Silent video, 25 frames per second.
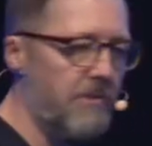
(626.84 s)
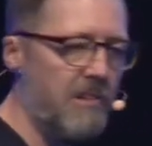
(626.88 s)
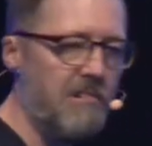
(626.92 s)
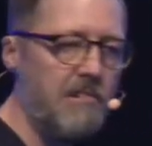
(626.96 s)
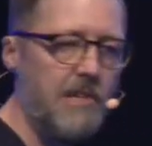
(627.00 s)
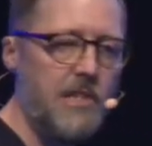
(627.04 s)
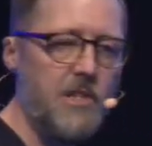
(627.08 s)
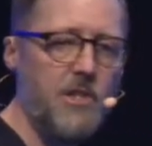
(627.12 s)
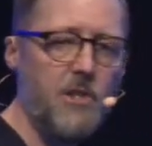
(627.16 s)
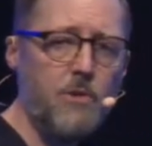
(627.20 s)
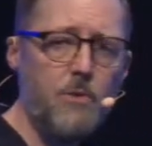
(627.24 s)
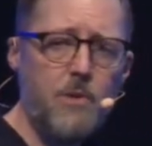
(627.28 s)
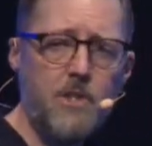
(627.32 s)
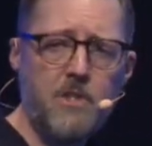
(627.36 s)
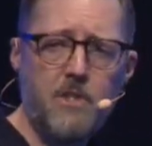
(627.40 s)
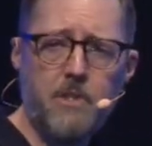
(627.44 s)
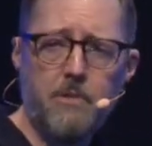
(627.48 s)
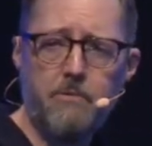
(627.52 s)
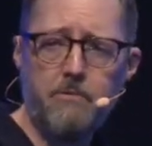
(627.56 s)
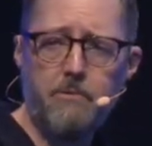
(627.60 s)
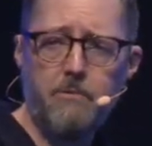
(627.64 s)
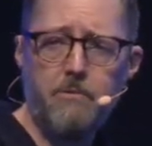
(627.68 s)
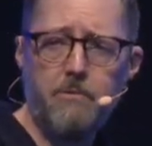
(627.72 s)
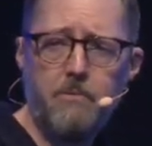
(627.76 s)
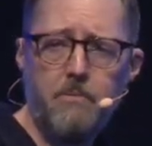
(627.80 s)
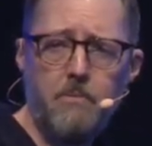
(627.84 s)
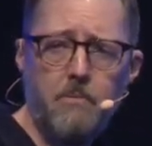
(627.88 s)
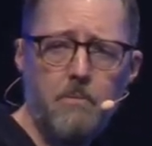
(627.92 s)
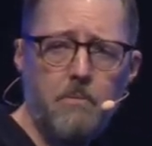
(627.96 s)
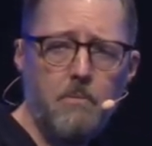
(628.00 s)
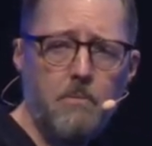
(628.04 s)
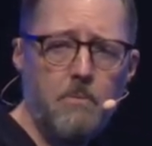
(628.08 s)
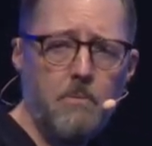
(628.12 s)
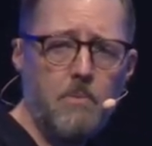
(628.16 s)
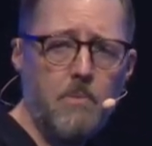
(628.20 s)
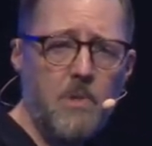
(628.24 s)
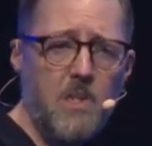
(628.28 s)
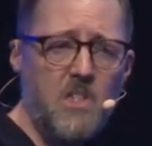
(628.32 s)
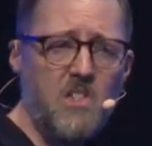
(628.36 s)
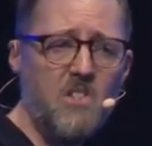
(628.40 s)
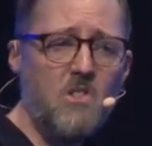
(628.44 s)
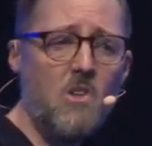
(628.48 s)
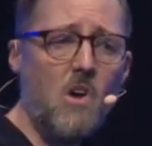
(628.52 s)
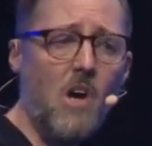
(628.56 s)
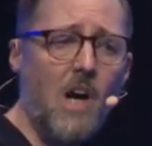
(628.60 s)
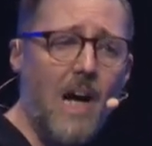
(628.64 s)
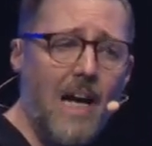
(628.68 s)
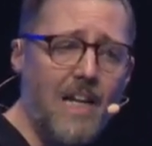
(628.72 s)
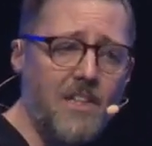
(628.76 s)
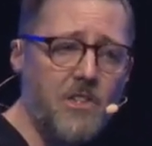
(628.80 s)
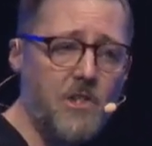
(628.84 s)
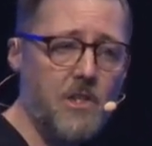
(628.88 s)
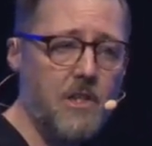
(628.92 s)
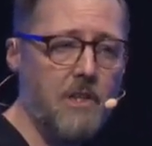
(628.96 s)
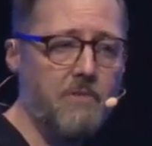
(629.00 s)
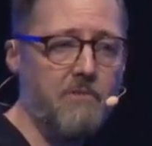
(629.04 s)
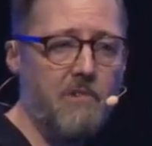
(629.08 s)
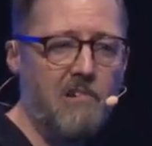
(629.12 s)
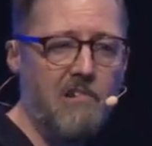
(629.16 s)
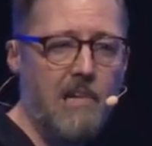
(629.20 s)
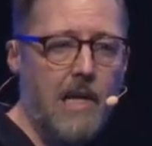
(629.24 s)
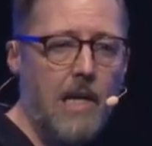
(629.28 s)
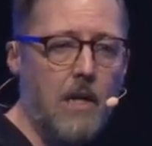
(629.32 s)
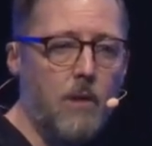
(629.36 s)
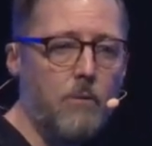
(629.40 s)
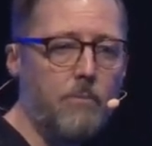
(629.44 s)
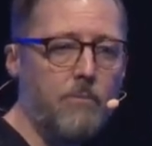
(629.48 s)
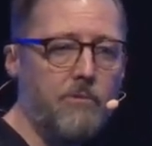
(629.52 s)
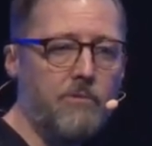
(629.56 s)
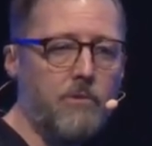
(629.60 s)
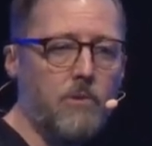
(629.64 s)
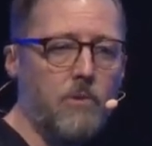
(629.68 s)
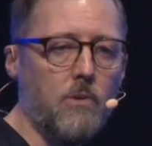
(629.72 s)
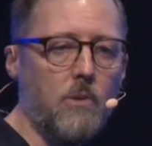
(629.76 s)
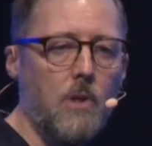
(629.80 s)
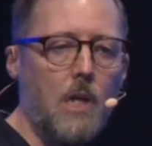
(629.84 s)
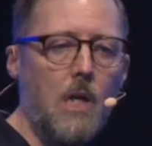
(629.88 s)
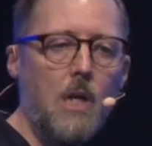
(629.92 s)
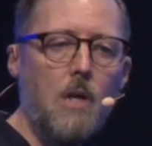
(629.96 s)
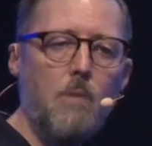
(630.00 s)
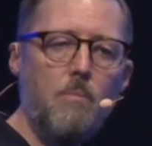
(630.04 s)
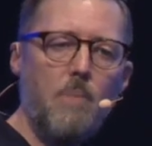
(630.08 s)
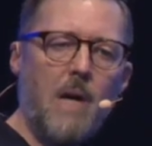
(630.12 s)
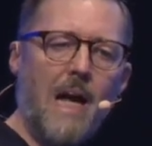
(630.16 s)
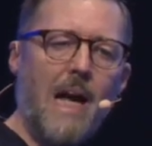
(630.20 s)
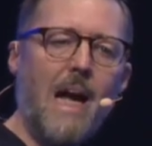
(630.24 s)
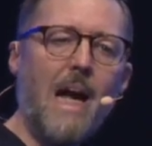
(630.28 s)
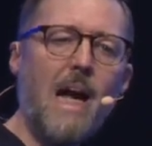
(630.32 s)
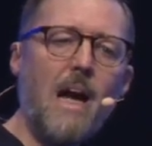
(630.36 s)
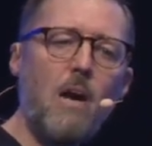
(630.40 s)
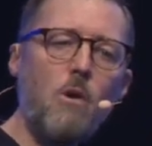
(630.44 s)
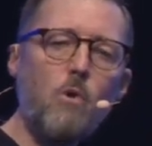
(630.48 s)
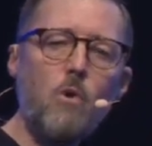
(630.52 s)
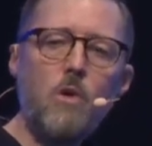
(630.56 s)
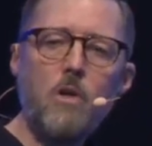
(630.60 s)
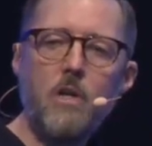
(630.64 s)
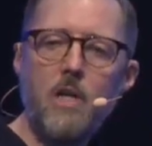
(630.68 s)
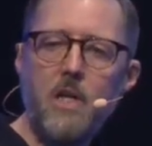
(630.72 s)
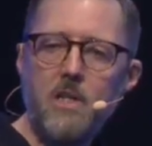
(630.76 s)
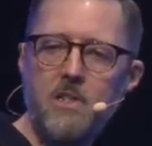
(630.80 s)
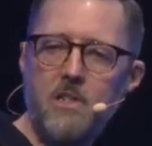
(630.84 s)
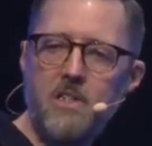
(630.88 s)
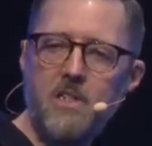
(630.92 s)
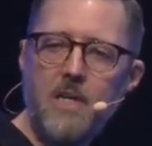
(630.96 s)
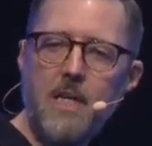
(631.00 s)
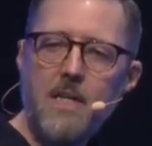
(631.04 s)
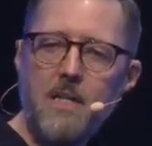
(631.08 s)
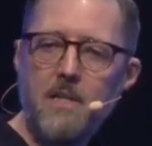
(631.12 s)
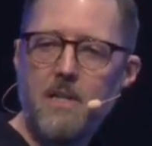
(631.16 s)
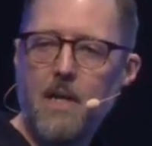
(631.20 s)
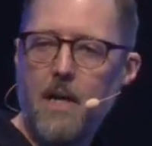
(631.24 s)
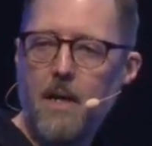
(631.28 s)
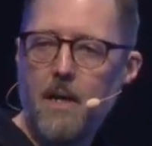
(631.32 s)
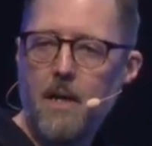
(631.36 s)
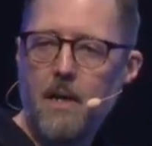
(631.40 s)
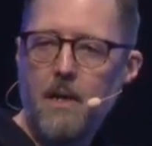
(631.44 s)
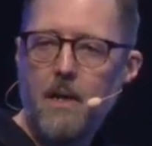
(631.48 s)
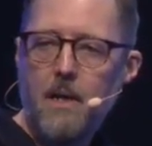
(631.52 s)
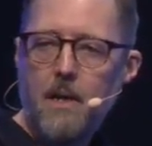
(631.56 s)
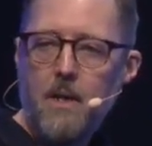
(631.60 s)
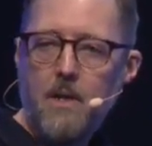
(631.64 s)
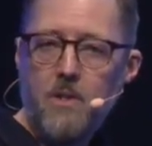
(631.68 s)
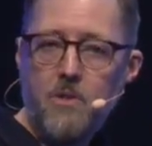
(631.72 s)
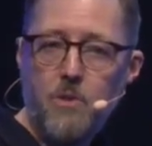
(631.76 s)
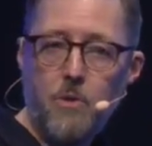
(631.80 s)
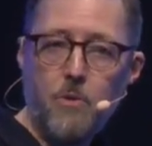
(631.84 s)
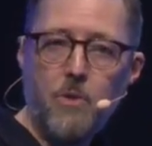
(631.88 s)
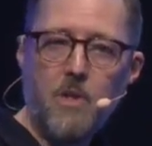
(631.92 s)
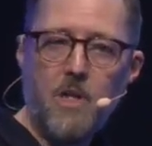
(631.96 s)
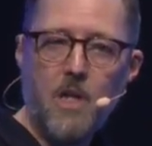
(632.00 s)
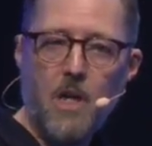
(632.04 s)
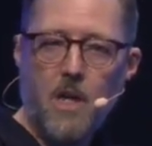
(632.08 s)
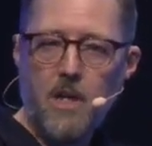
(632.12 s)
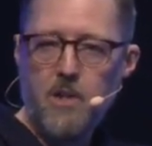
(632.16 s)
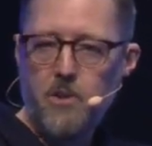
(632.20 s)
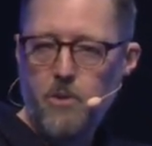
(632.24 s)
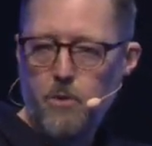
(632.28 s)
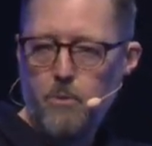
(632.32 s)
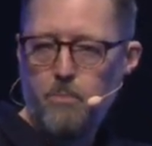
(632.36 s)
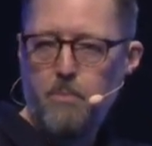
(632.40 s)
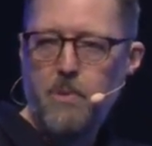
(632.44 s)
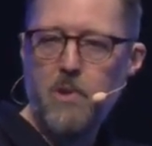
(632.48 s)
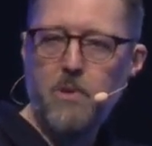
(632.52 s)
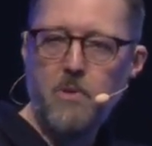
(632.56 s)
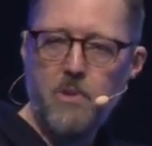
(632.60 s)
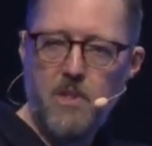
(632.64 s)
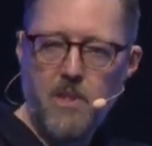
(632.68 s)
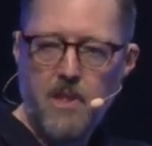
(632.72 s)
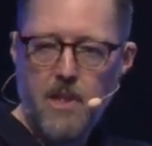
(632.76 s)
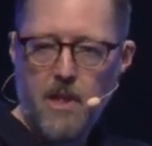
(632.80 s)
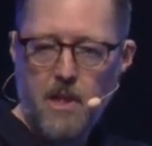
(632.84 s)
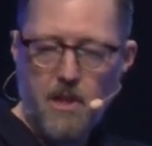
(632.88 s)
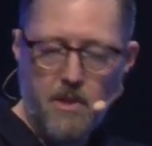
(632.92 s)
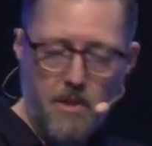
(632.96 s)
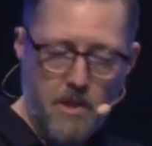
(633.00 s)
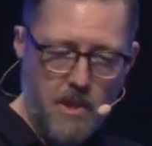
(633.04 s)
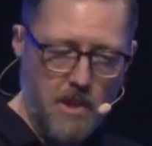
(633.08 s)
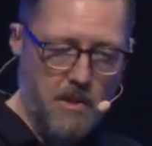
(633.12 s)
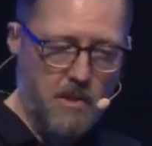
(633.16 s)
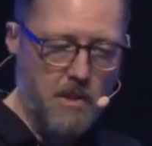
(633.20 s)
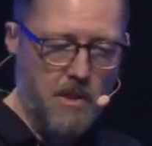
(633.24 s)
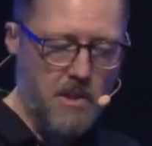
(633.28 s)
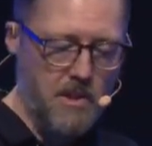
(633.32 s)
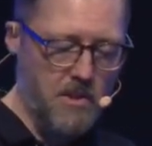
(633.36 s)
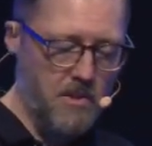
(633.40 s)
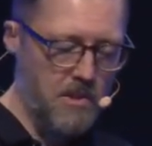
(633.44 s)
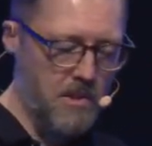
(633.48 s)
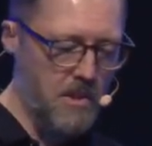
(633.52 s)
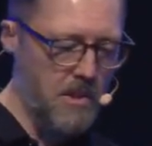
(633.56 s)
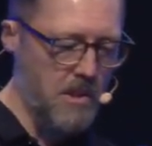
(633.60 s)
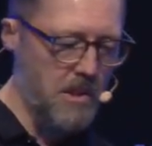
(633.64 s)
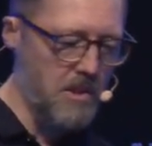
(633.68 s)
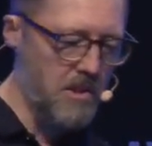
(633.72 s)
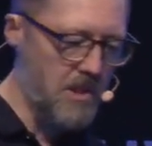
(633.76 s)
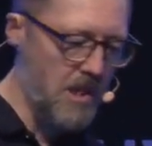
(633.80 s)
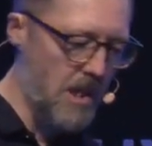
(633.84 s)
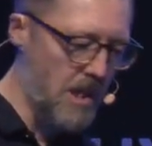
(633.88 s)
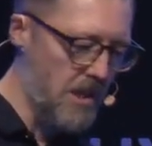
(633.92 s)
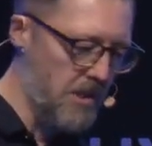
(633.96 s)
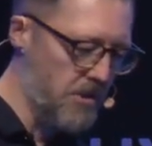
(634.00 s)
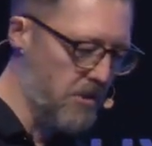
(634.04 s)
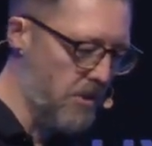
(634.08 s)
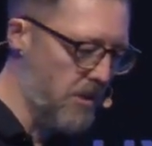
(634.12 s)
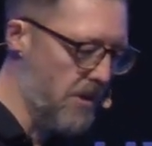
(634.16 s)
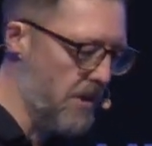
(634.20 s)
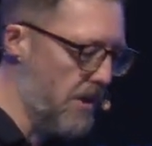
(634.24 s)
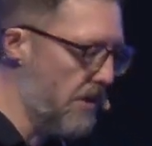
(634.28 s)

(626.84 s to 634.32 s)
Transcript: very intuitive. It's not actually very helpful. But how could I say that to the guys who built it and that these, these guys were